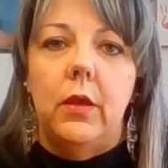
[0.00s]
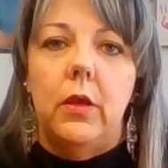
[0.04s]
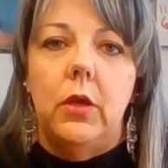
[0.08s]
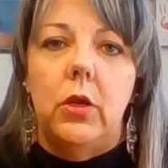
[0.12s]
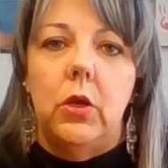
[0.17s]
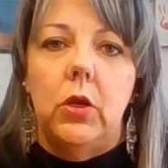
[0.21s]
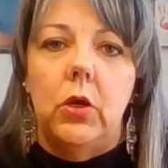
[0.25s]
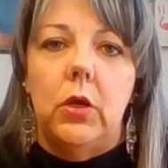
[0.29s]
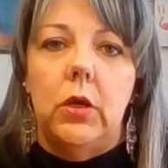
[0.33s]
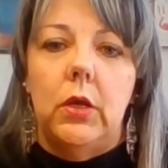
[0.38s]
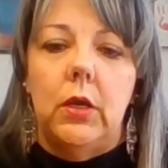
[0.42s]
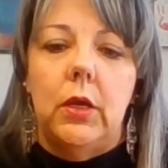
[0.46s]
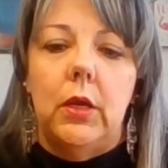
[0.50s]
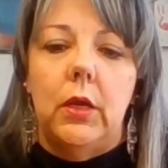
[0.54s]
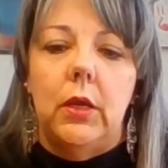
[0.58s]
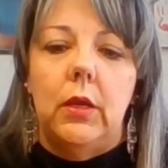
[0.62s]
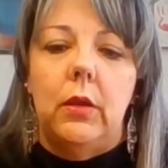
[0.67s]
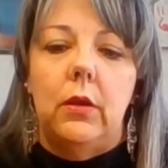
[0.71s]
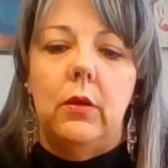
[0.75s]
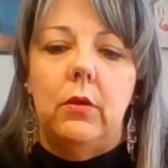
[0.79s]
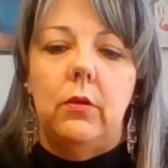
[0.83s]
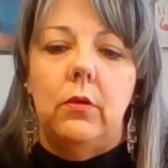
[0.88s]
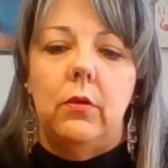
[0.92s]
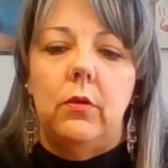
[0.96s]
You know,
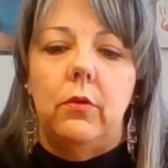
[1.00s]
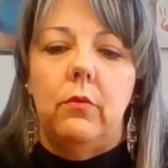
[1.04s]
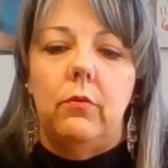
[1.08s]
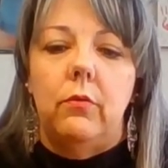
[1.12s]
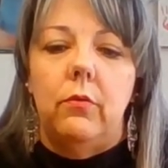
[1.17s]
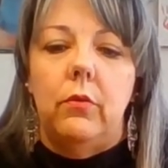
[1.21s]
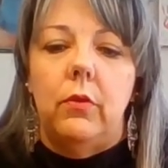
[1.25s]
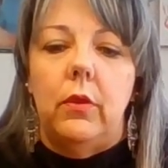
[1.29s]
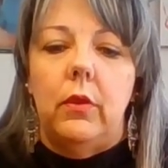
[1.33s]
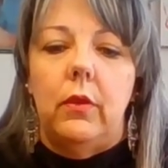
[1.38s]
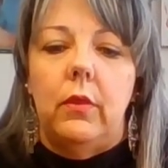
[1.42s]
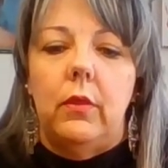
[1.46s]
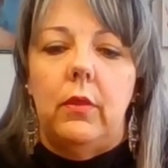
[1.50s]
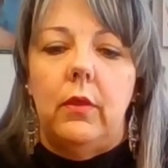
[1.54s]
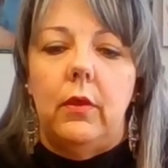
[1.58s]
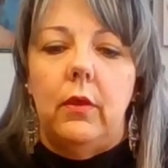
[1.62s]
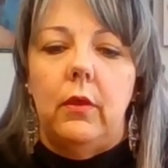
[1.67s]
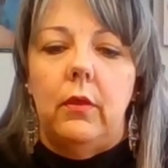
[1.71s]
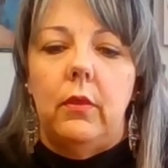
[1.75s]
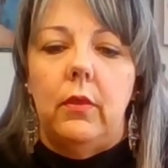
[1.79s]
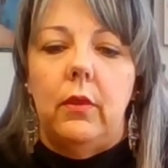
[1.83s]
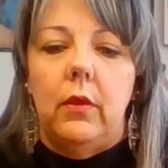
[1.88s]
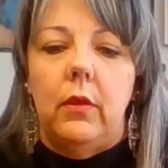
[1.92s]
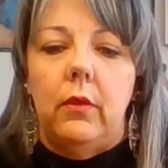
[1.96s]
I don't really
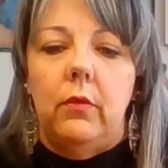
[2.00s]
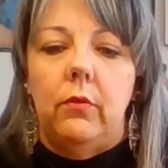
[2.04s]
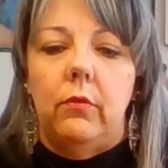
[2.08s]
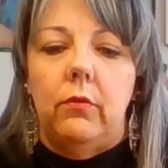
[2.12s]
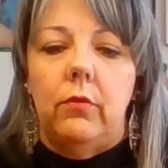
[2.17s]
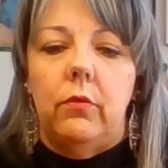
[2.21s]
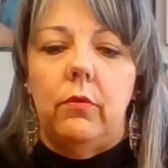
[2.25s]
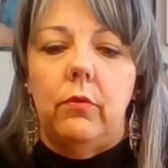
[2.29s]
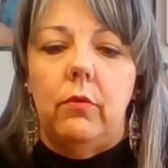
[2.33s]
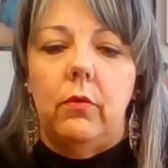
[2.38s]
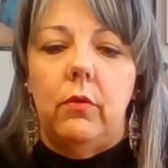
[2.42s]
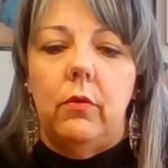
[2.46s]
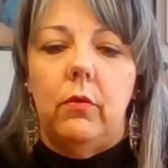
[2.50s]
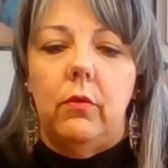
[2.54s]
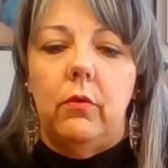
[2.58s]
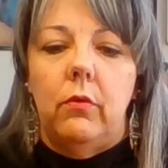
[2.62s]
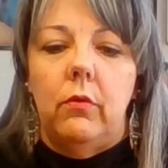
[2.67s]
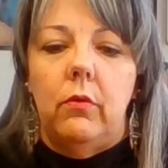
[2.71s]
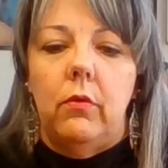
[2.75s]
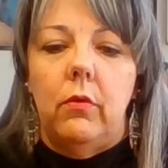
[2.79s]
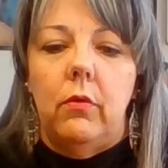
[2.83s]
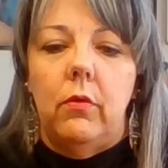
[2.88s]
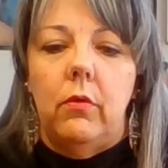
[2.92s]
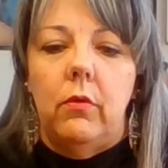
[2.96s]
think things
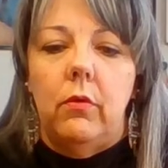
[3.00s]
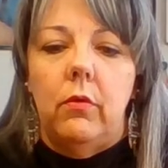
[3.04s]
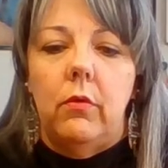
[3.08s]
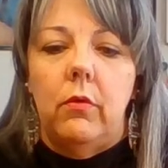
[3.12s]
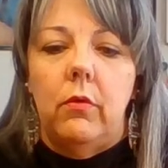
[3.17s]
through